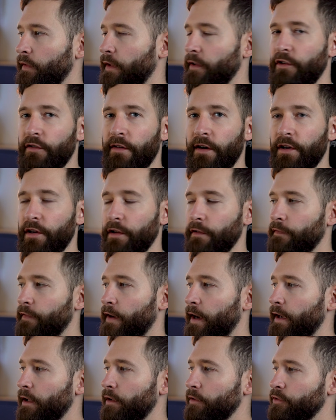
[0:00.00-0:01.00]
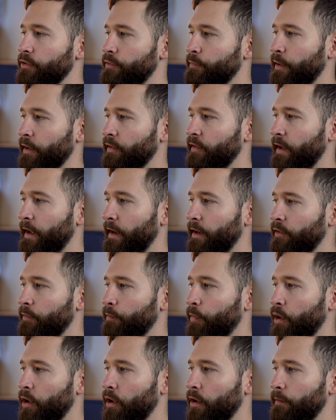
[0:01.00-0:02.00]
Then to render your file, just press
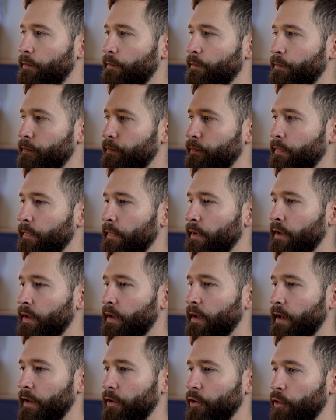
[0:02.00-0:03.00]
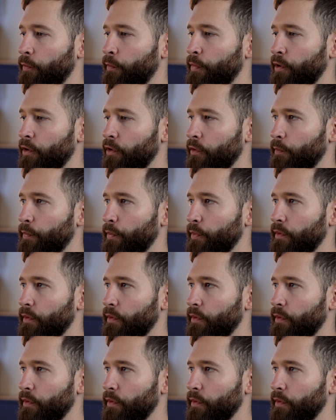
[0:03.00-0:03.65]
export and open up